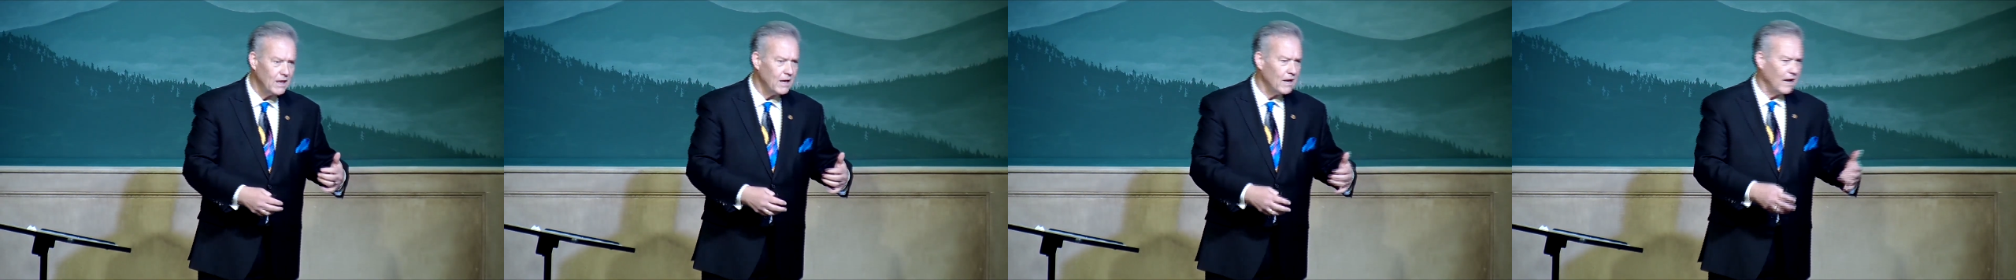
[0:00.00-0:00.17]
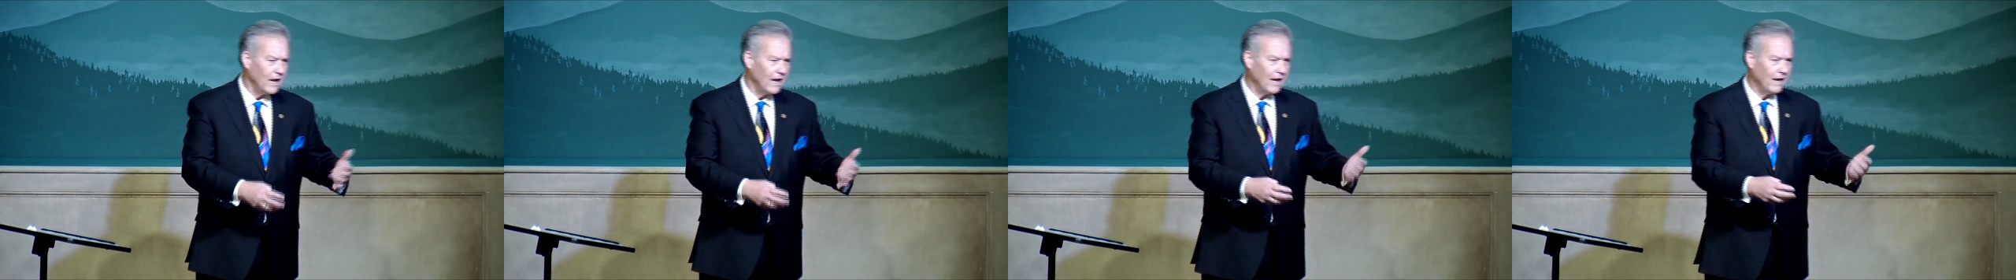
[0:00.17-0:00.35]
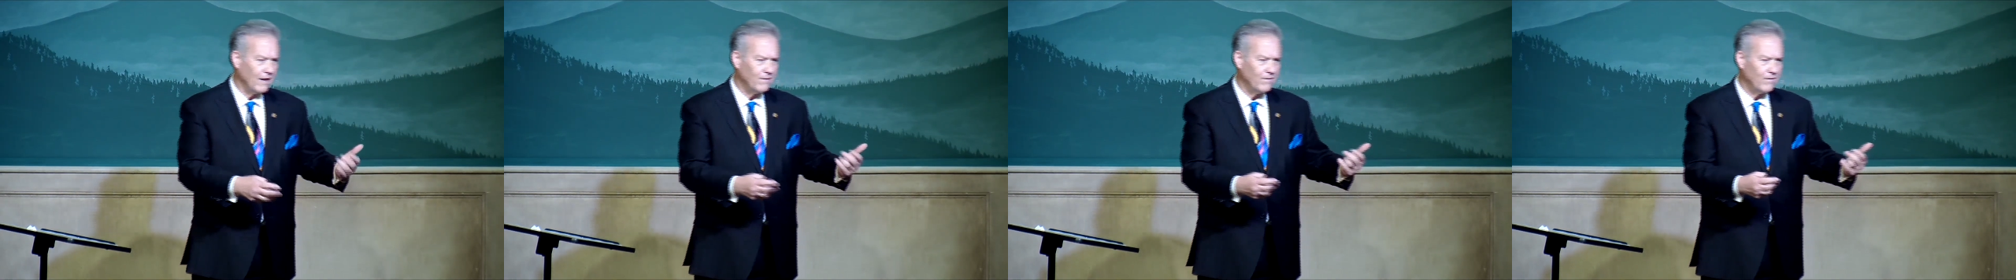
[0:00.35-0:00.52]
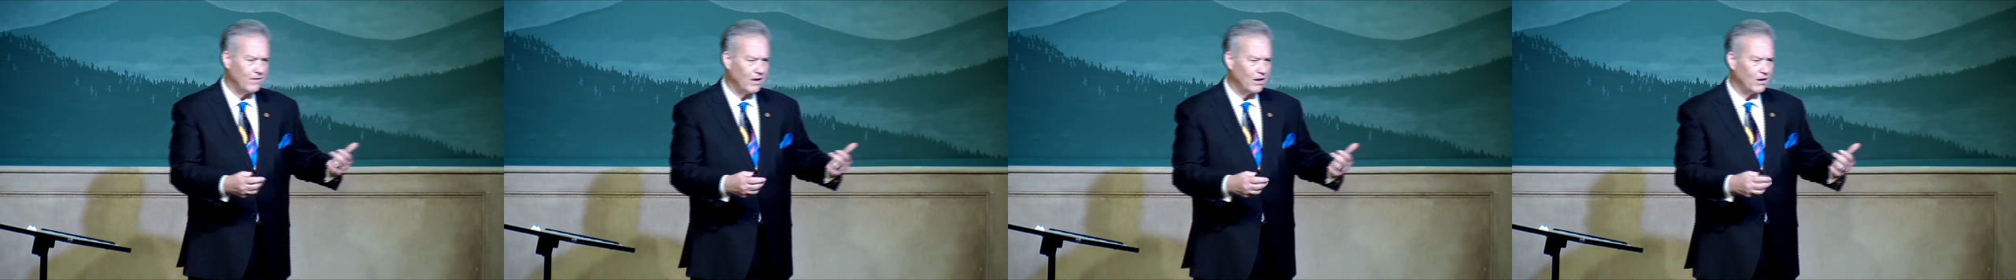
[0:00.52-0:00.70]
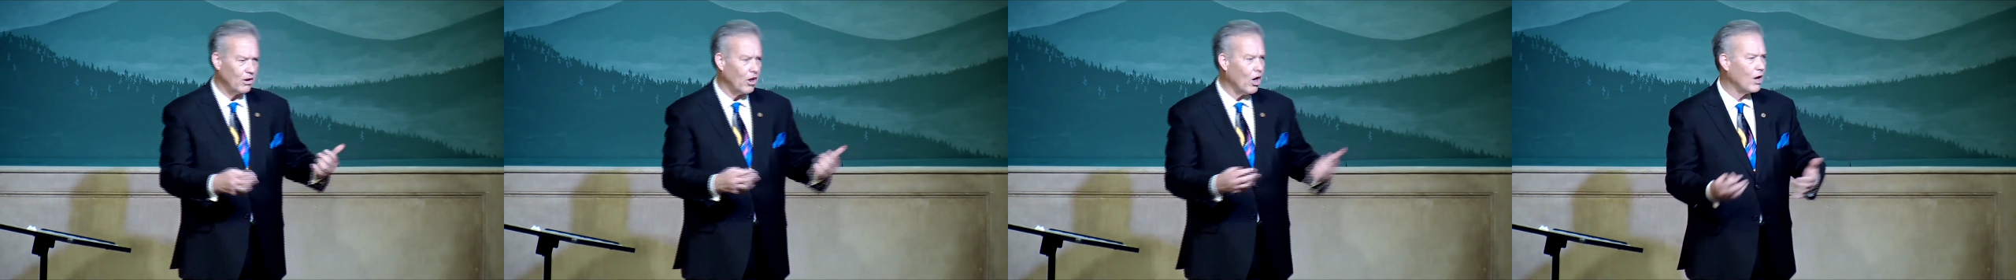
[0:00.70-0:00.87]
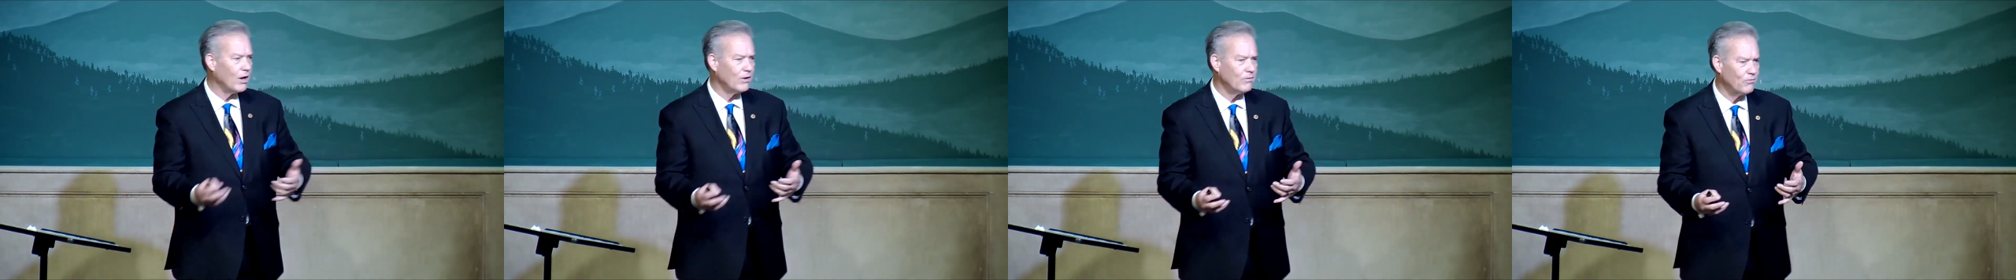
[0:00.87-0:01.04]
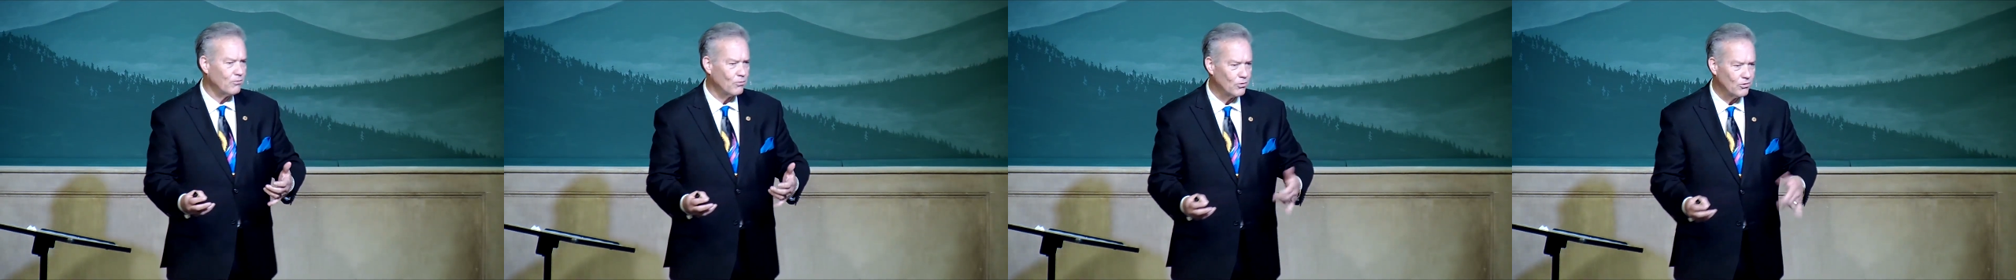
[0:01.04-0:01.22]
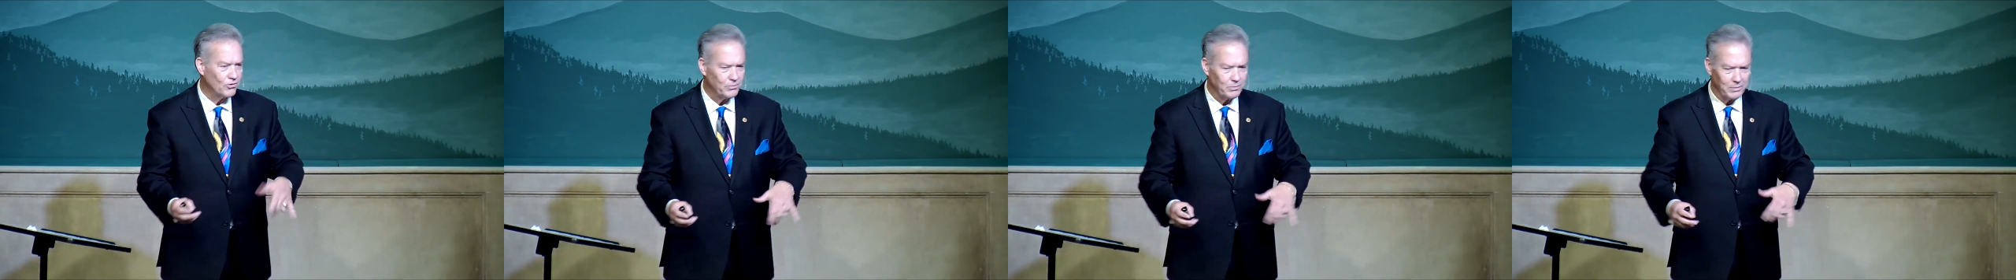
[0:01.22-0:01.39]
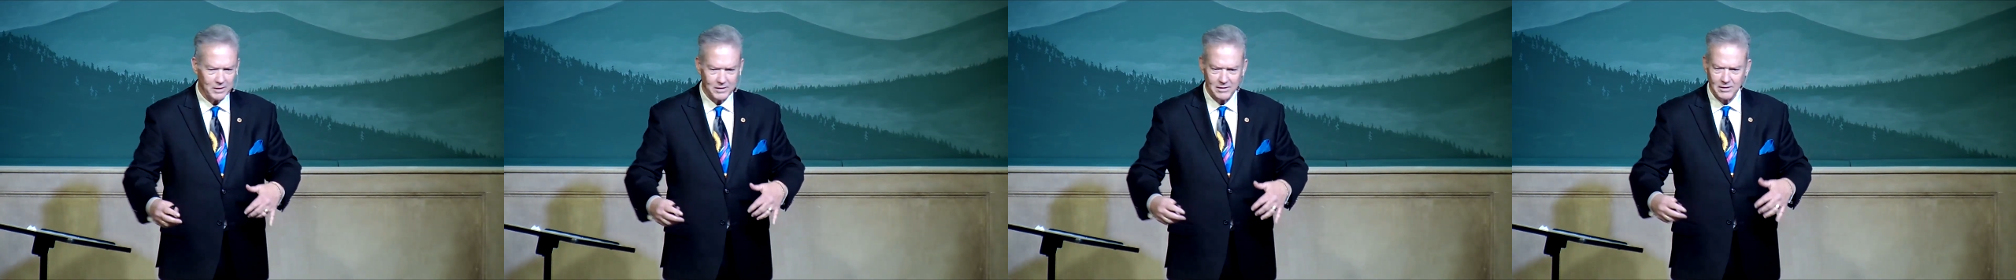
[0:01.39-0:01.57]
and law
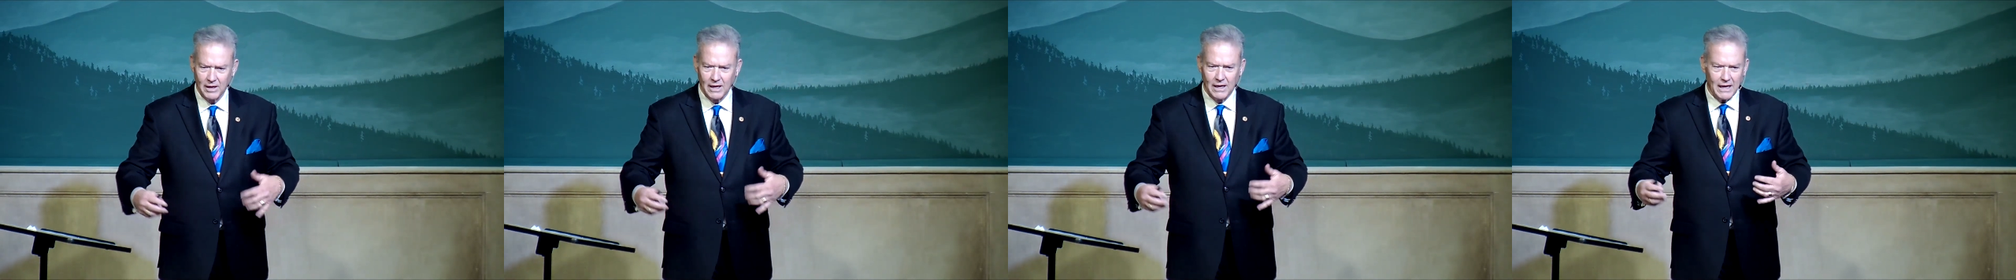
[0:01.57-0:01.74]
enforcement.